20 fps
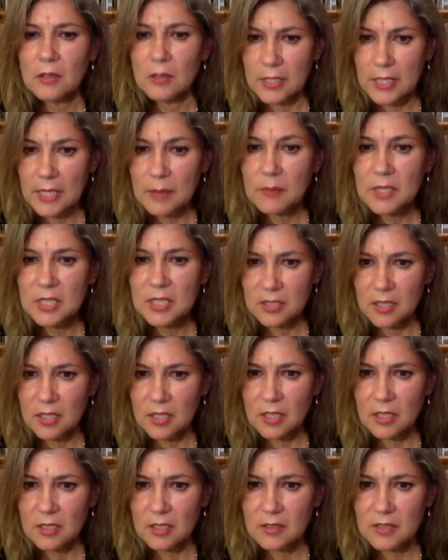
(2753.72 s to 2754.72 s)

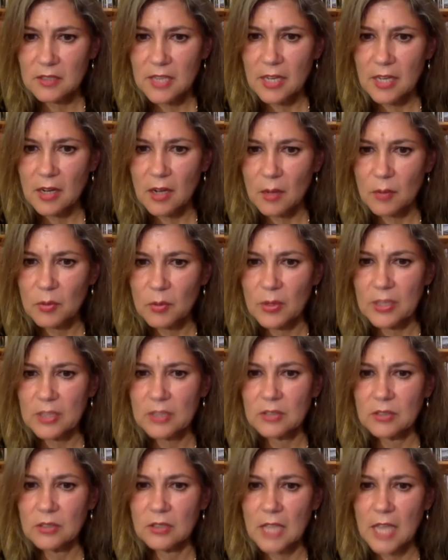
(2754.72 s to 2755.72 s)
images and
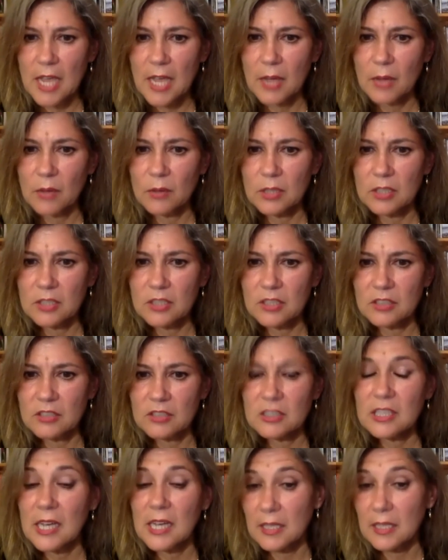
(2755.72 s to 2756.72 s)
operational language is
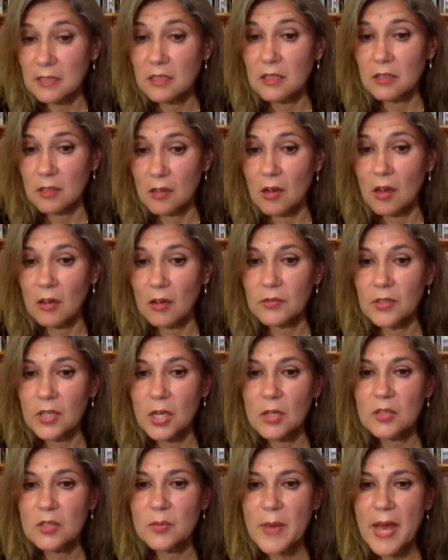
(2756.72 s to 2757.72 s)
Tretiakov. He
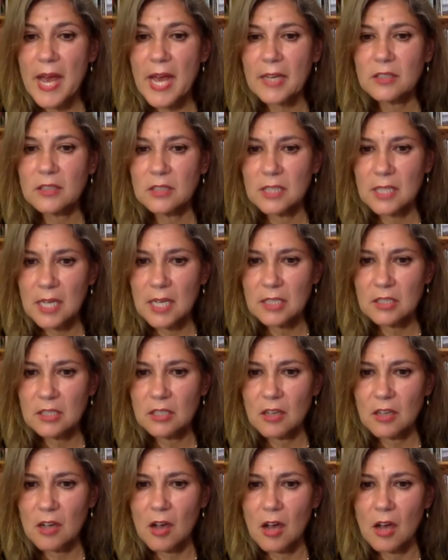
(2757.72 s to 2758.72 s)
goes back to
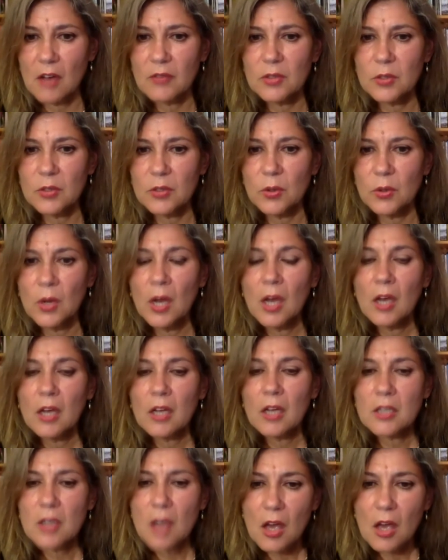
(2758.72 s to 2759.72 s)
Tretiakov, who
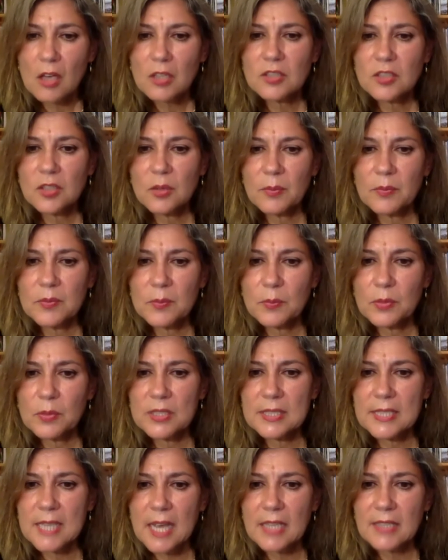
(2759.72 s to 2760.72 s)
talks
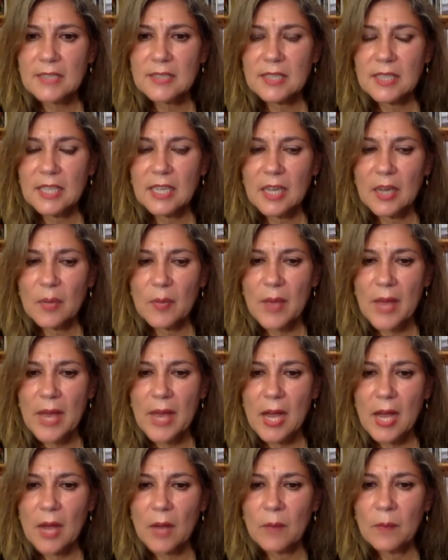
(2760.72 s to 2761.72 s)
precisely
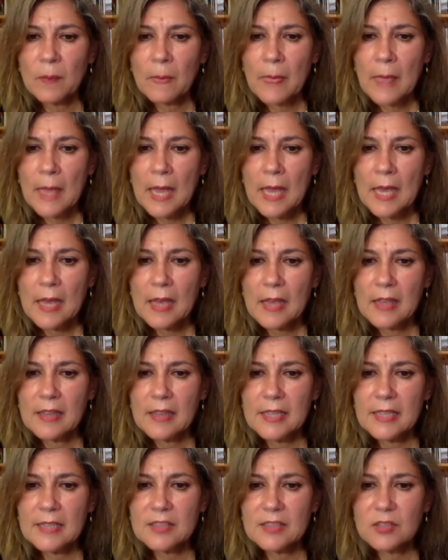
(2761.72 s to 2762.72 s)
about
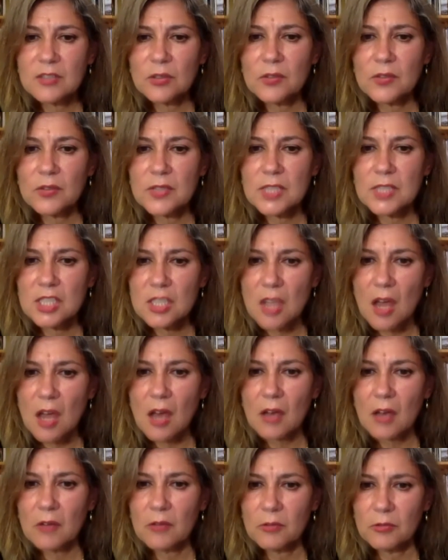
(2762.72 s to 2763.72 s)
these sort of
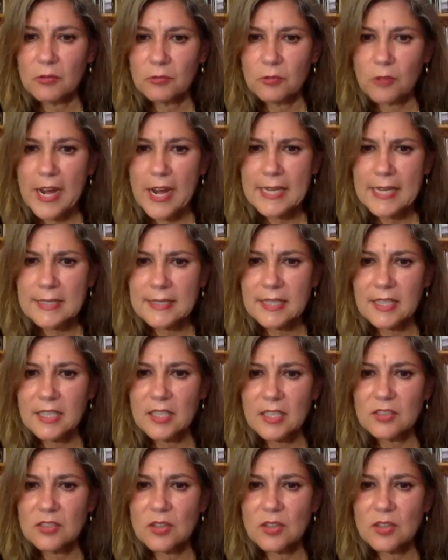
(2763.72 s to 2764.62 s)
stock phrases,